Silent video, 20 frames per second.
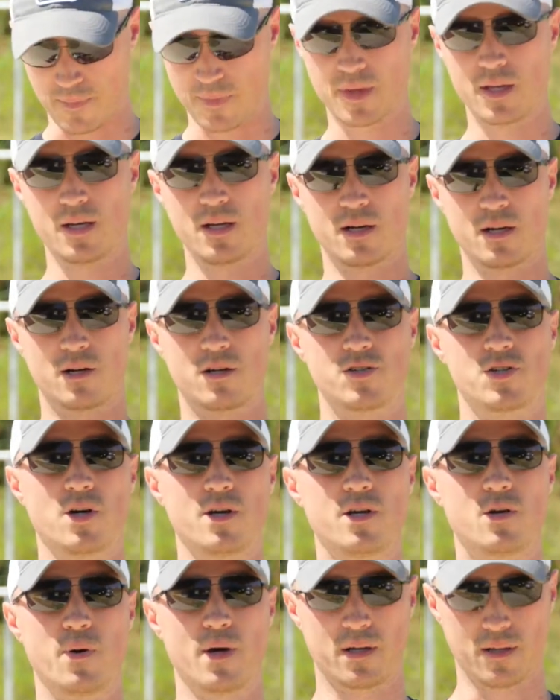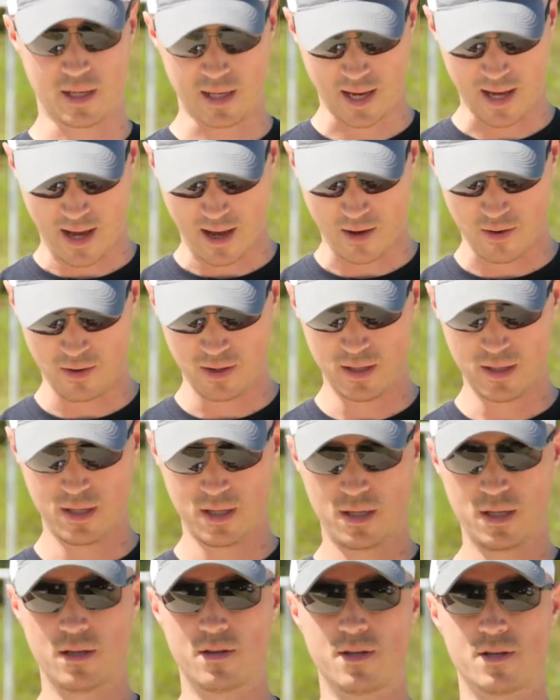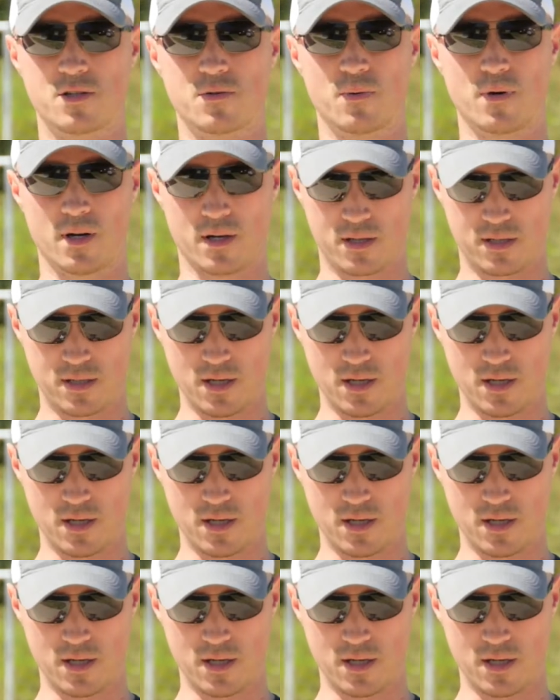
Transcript: I'll show you quickly how this works.